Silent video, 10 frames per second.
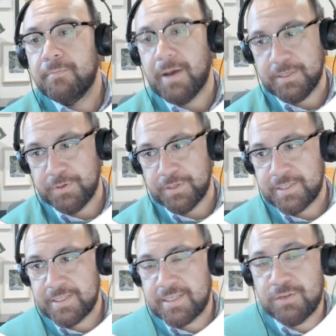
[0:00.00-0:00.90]

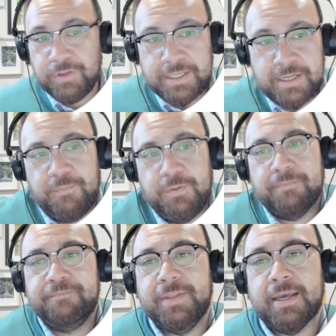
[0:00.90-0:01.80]
Passwords. This is a really tough one.
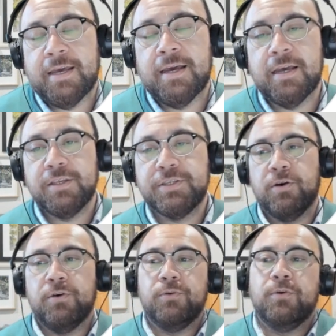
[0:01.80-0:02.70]

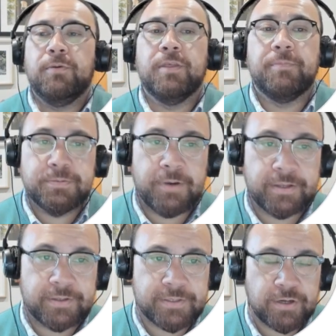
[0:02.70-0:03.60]
So the best
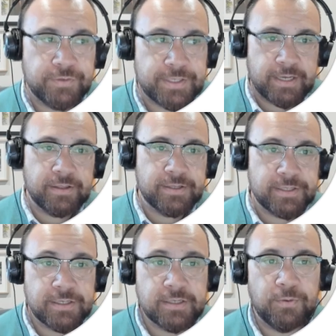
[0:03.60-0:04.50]
practice, and I should say
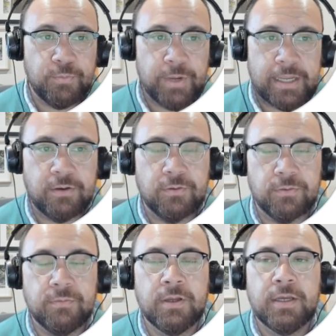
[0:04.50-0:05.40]
this is what we
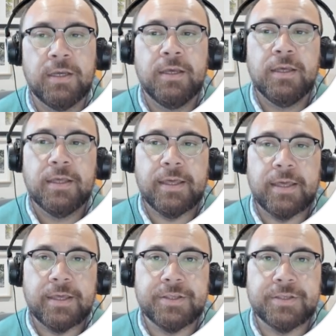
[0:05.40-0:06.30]
do,
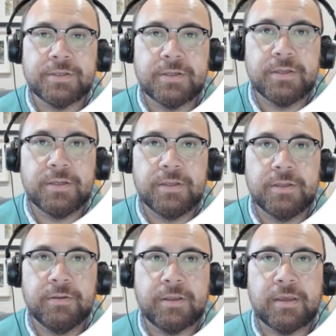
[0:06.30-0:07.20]
is
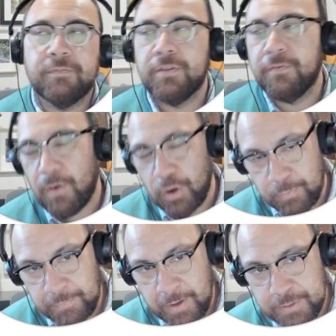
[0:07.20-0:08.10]
given the
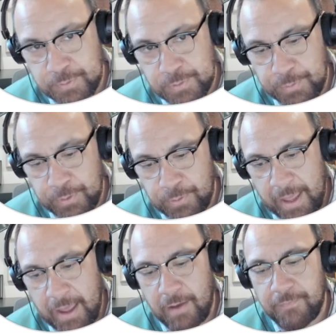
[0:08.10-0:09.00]
volume of passwords we all
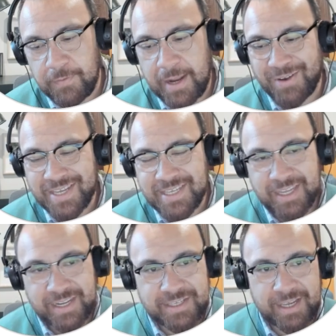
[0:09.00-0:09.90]
have and how
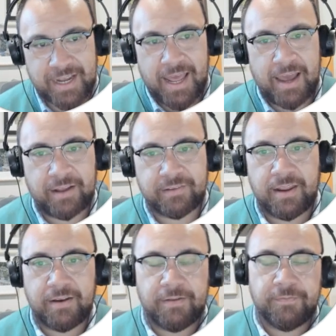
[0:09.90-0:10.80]
easy it is to get hacked
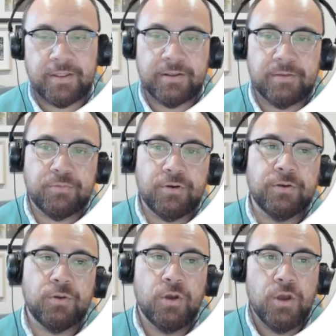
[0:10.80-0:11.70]
and for that to get
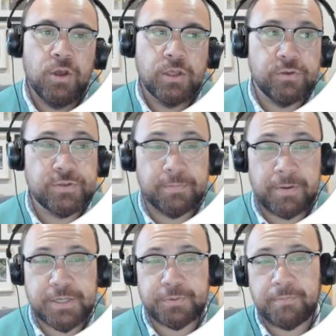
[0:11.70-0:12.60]
broken, use a
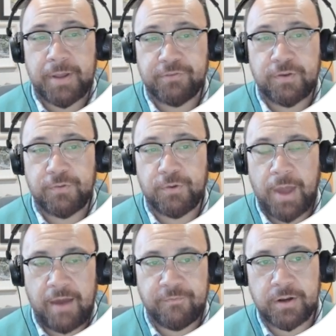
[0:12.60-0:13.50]
password manager if you
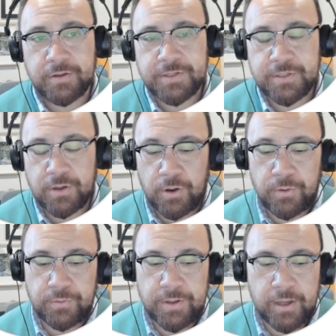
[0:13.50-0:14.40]
have one.
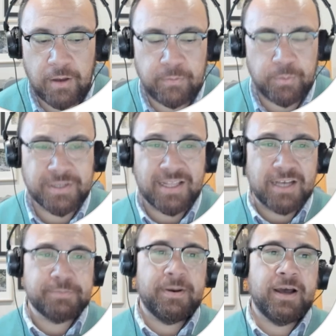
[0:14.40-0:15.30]
So a common one is
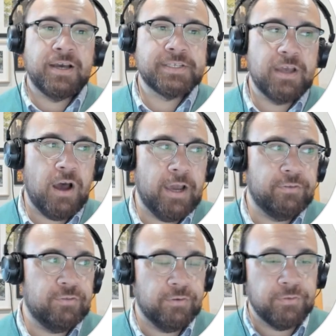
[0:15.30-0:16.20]
LastPass. I
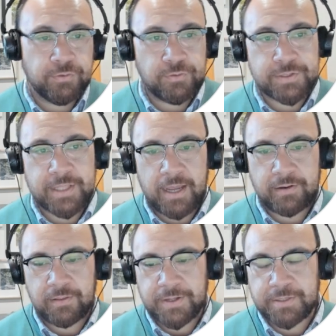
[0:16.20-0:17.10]
chose not to use that.
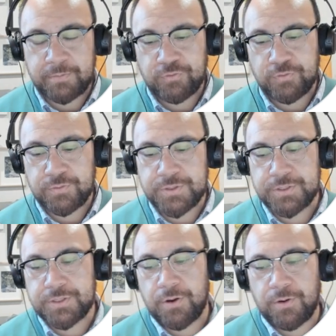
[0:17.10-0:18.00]
They've had some issues,
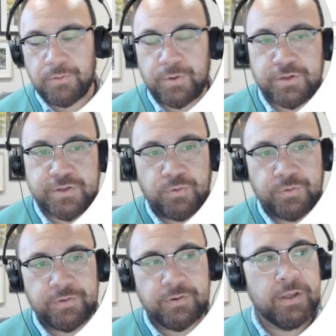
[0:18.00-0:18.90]
so we use
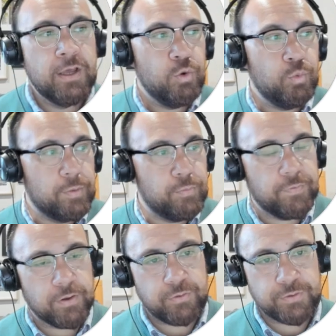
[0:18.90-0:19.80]
Norton. We're
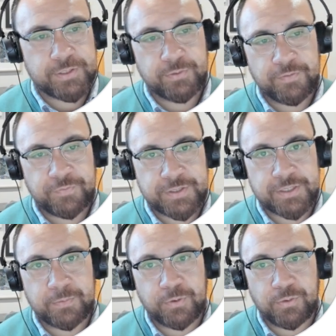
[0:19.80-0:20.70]
moving across to a different
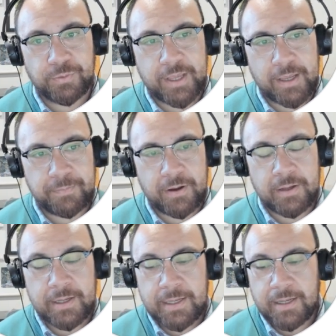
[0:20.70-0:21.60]
system called Keeper.
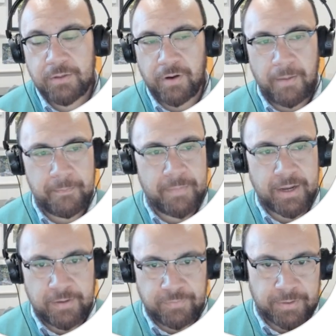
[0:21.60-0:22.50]
There are
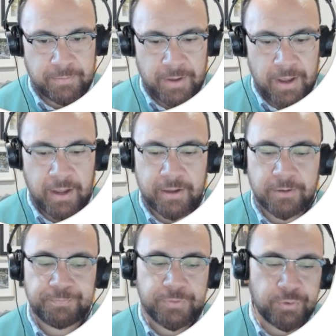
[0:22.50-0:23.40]
many of them in the
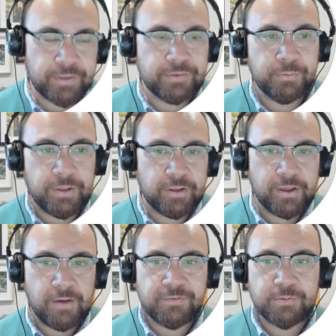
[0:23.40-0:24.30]
market. Look into one that you're
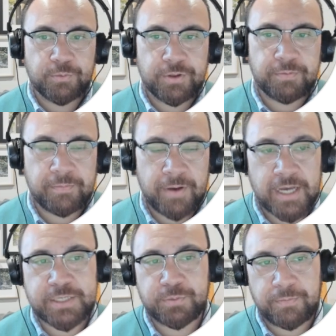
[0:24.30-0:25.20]
comfortable with, but a
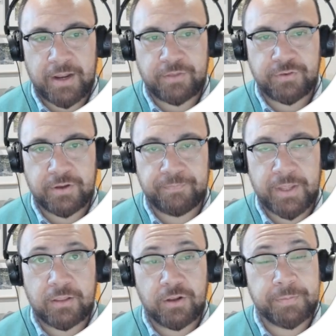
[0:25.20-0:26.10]
password manager.
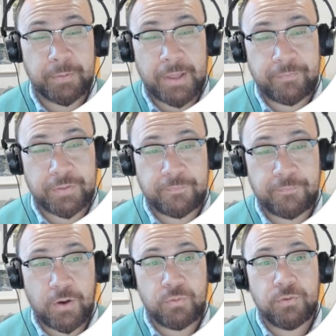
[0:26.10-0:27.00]
A lot of people have it on their
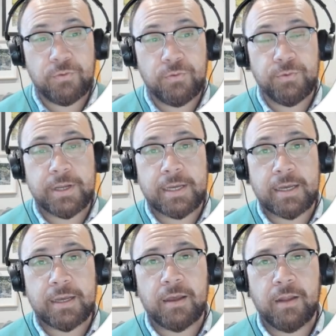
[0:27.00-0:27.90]
phone.
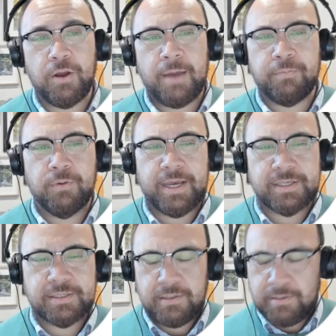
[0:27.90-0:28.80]
I know Apple
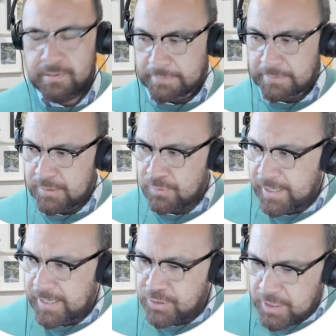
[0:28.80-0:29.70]
has, it's
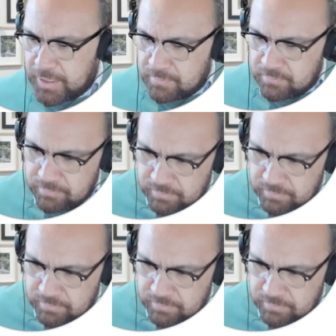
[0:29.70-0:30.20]
called Keychain,